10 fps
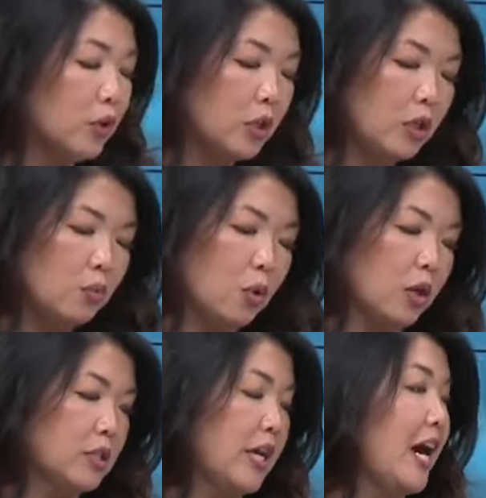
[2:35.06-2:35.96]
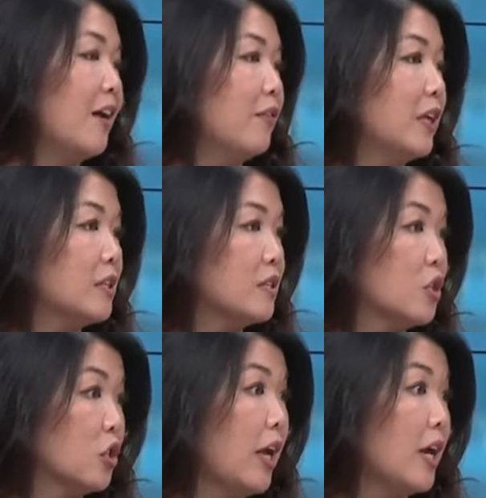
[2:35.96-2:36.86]
really want to have that
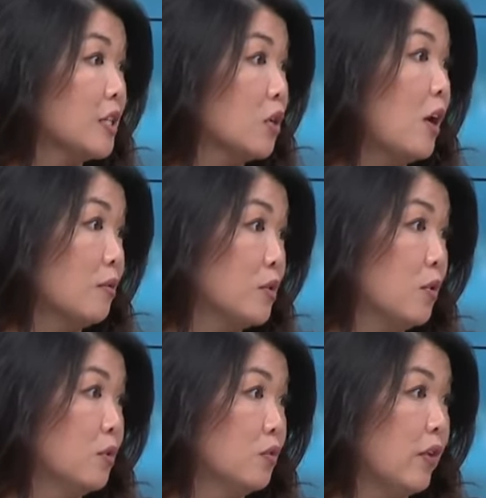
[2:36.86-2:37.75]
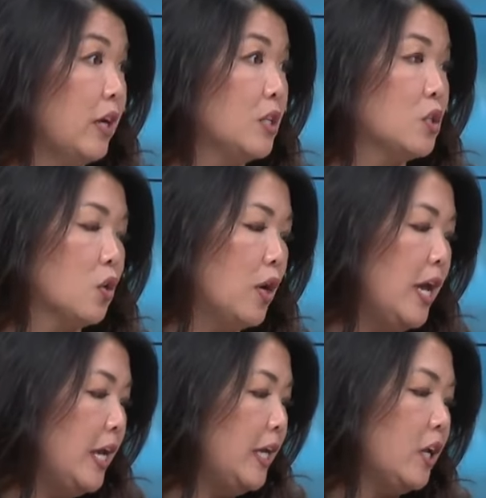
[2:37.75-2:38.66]
decision as a household, right? So
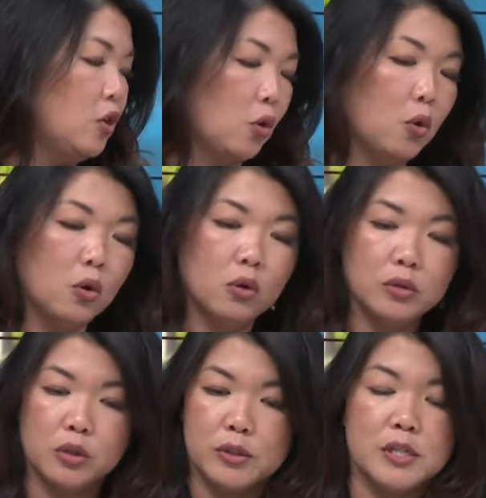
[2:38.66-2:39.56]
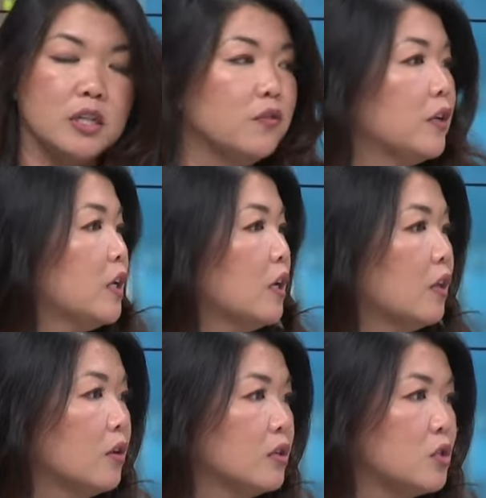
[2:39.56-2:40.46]
get your significant
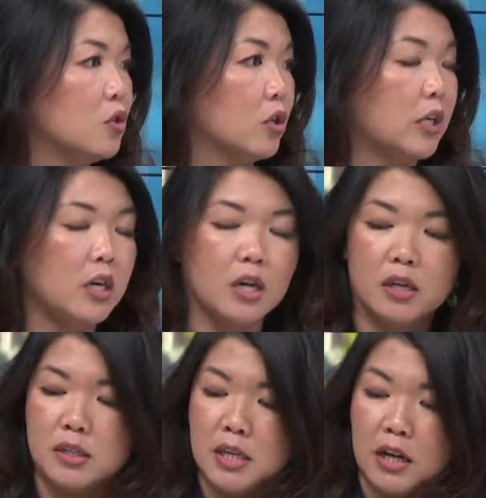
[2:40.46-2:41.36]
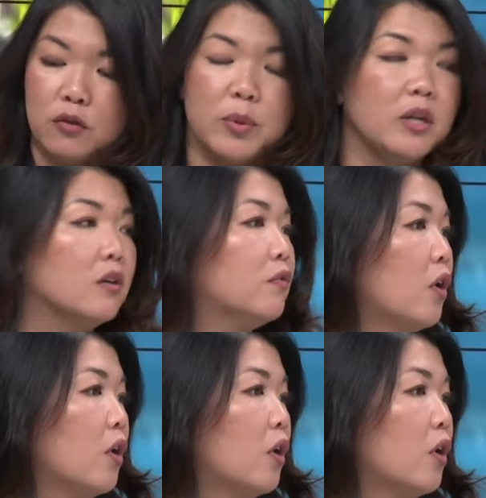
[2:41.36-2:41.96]
others, your kids, get everybody